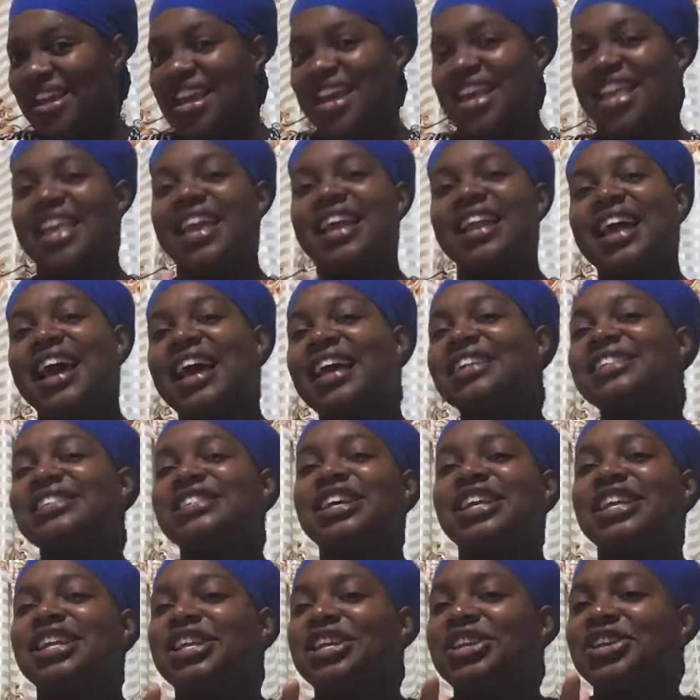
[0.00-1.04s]
Can I
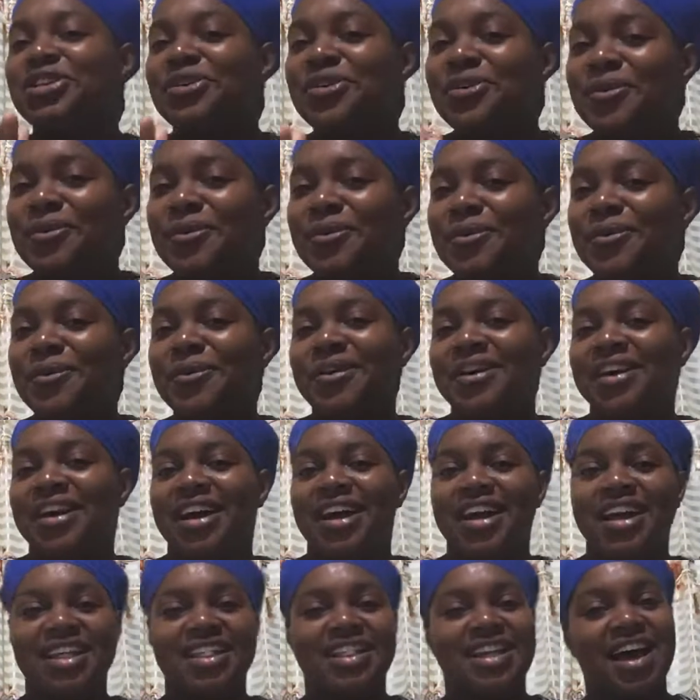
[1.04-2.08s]
tell you
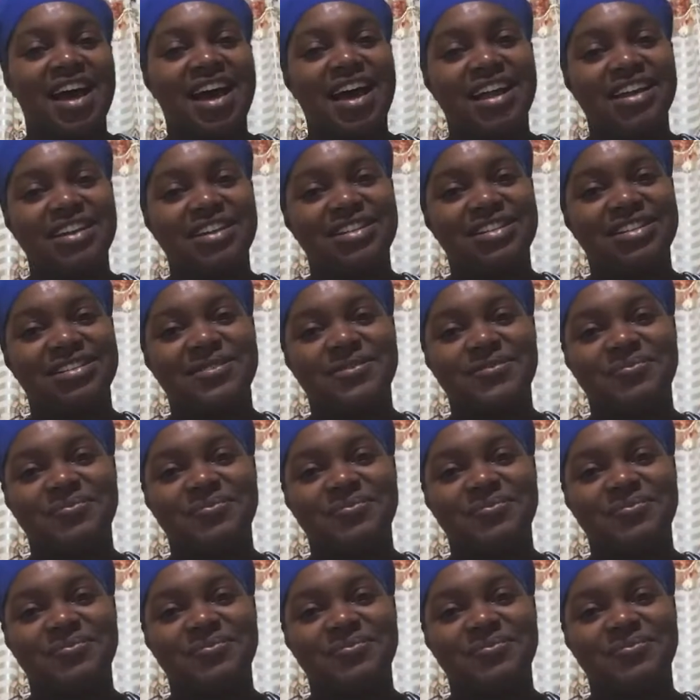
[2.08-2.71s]
that